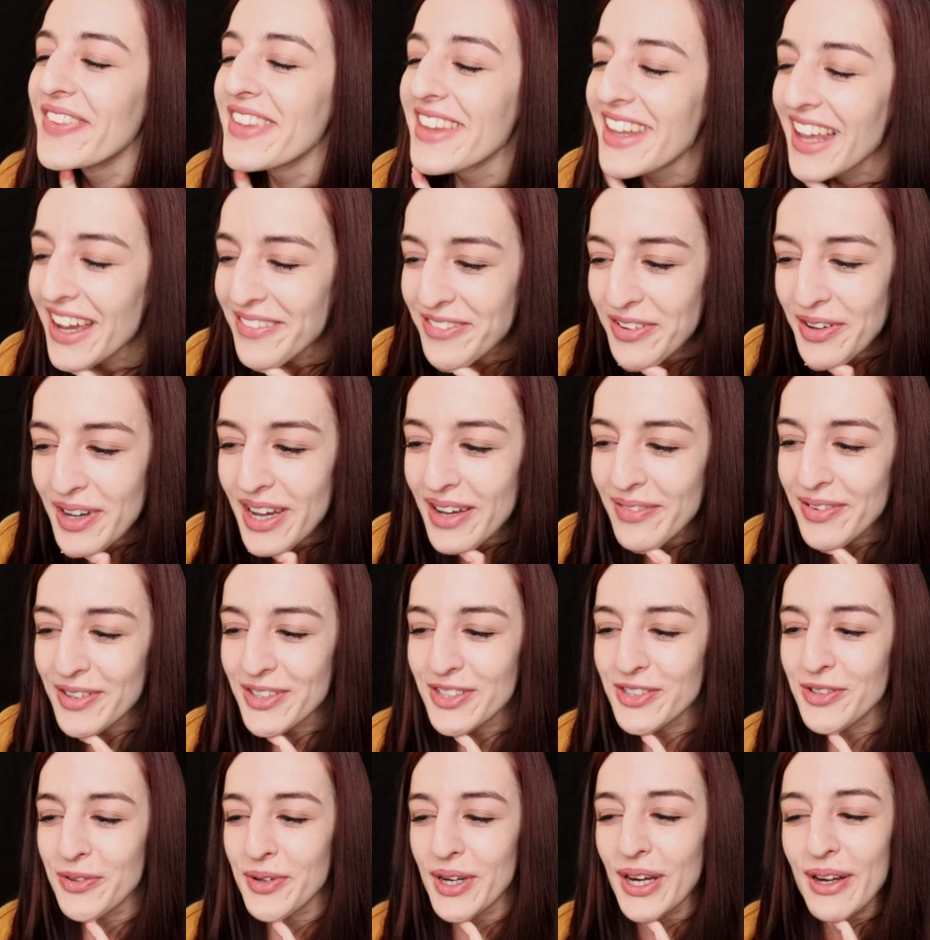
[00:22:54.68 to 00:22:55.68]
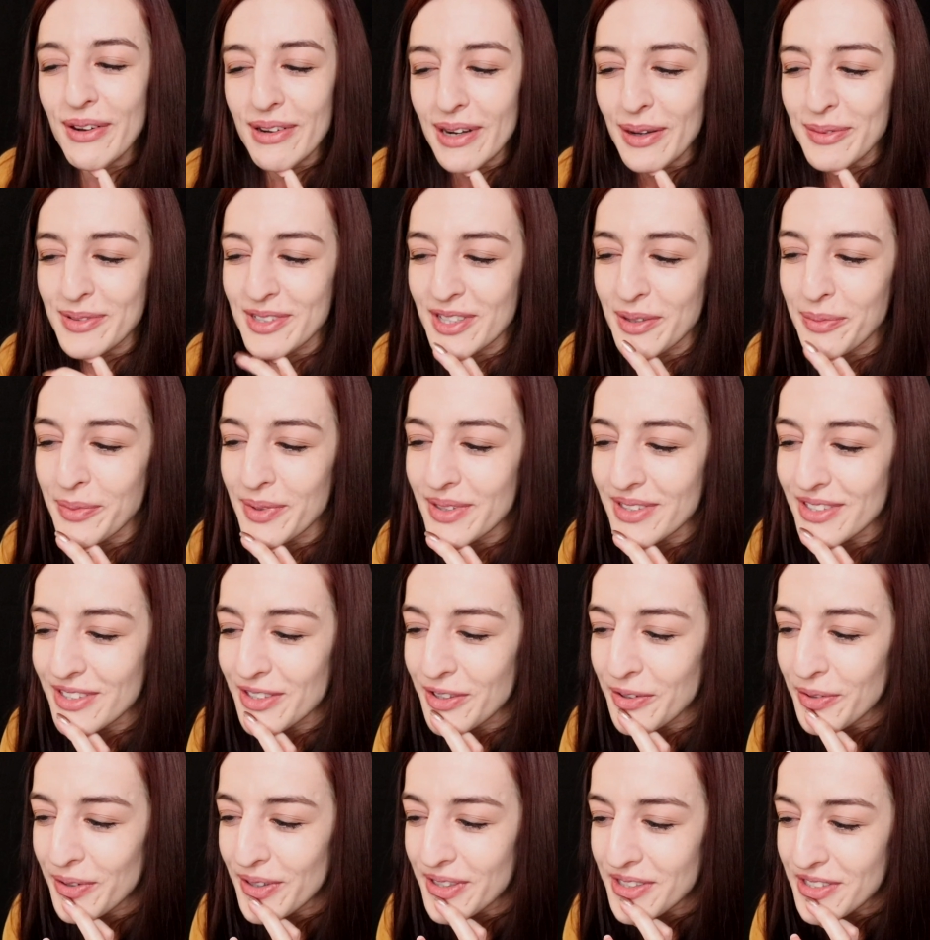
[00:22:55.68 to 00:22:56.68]
Have you ever screen grabbed someone's
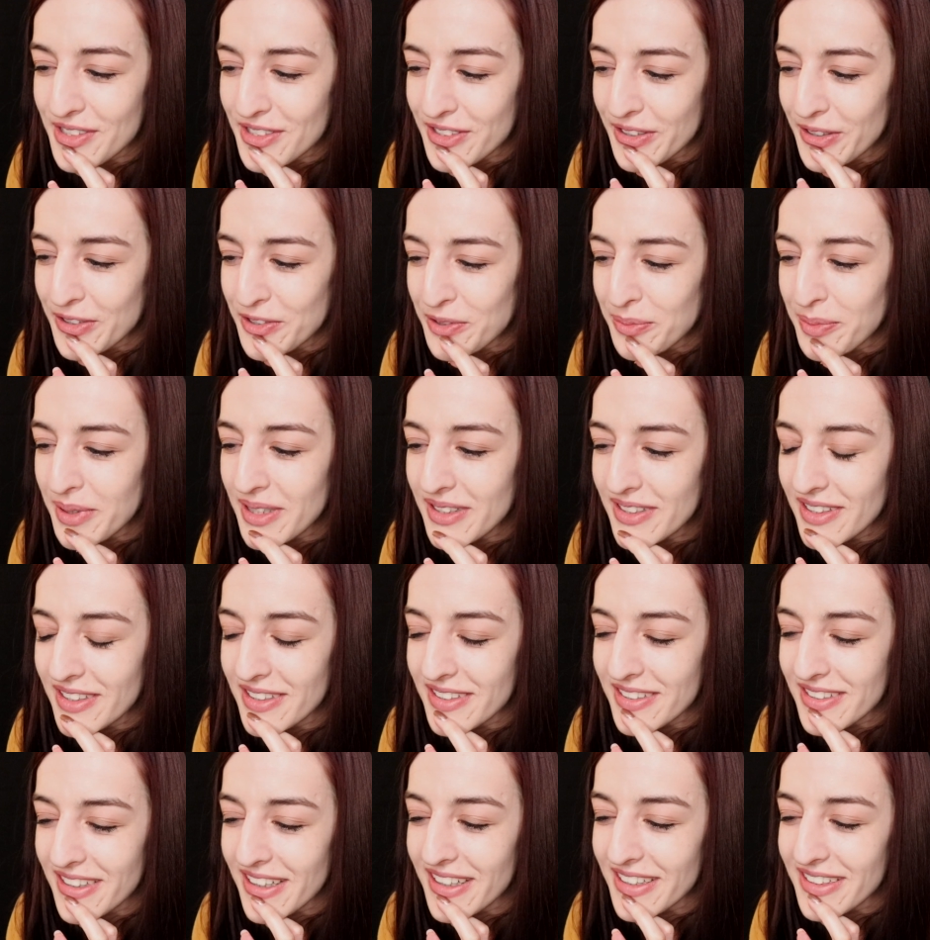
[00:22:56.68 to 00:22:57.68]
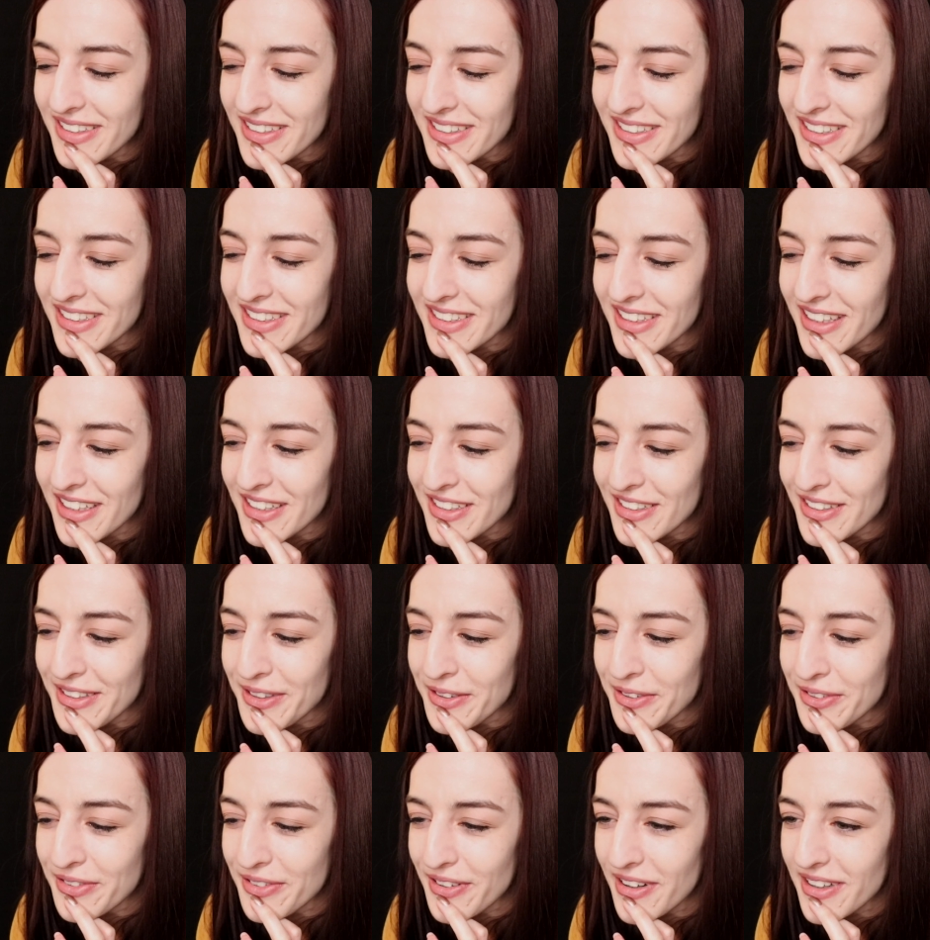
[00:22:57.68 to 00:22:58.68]
cringe social media status to send to your
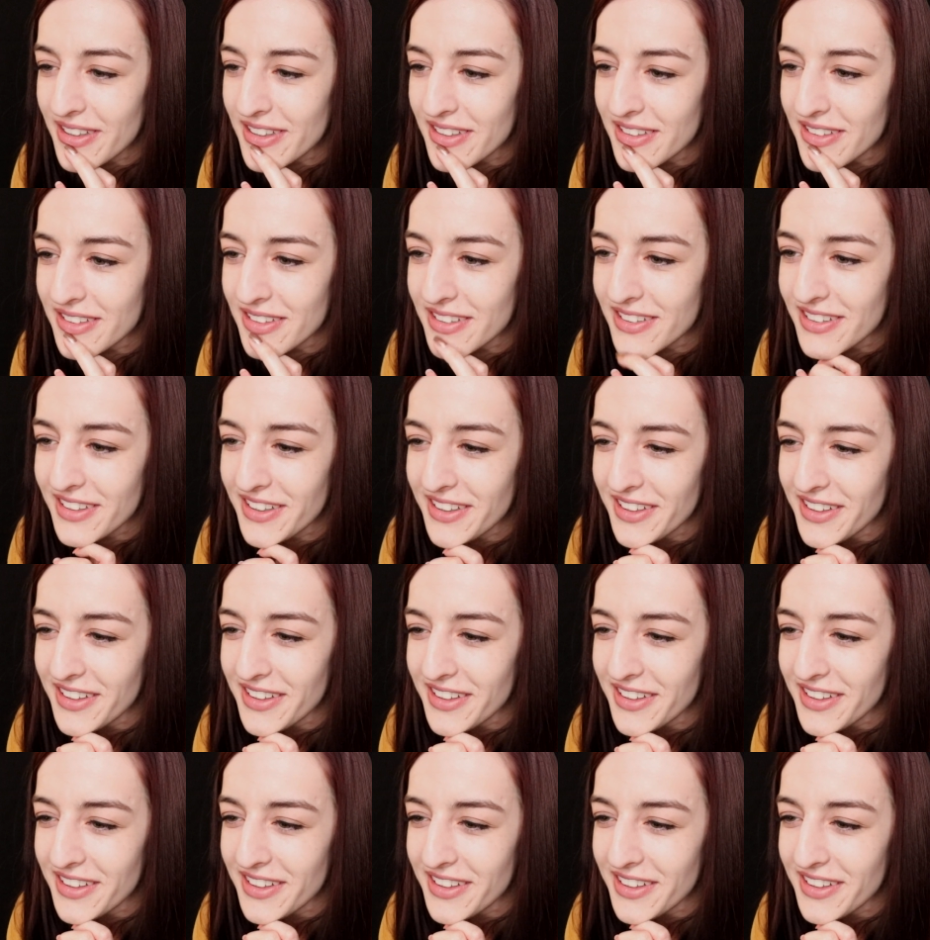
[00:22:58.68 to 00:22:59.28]
friends?